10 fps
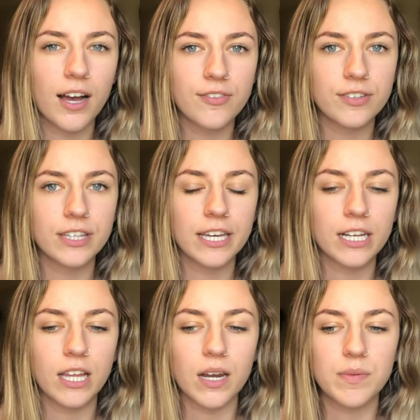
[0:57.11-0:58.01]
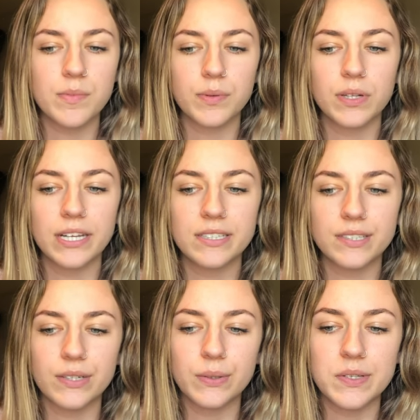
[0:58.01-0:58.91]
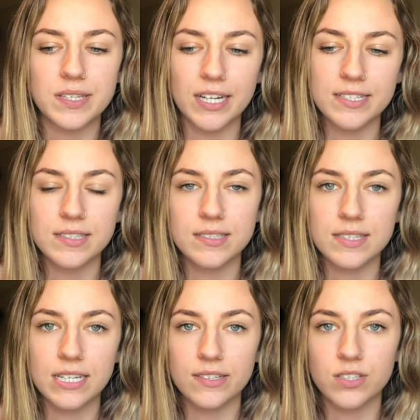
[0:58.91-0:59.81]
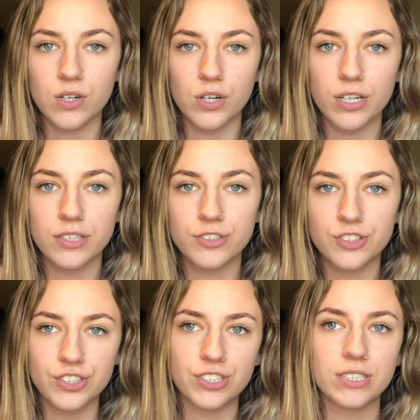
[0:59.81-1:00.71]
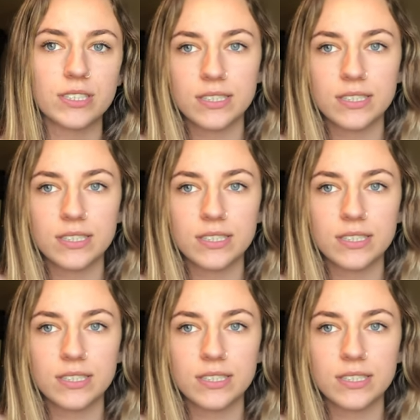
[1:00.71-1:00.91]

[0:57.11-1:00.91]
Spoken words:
I feel like a lot of people like to know what sizes things are, just